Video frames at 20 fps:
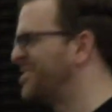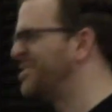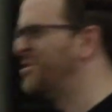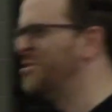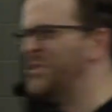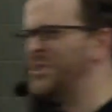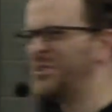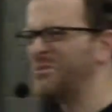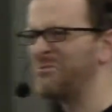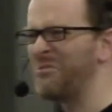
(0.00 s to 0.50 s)
are
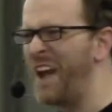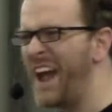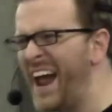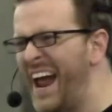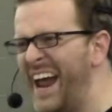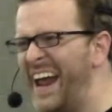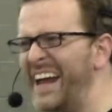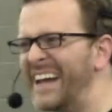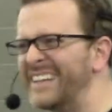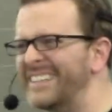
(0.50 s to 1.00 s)
doing
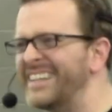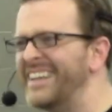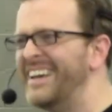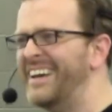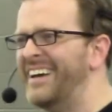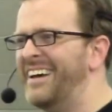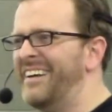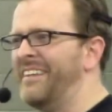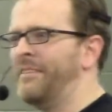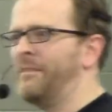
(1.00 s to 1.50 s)
great.
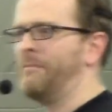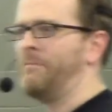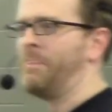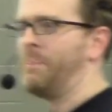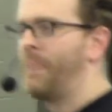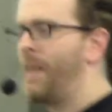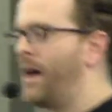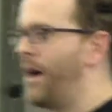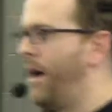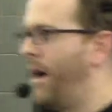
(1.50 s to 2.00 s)

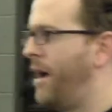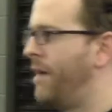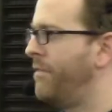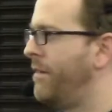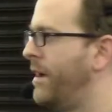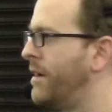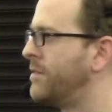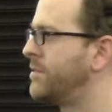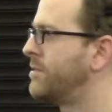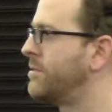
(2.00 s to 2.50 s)
I've
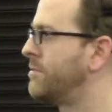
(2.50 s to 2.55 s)
had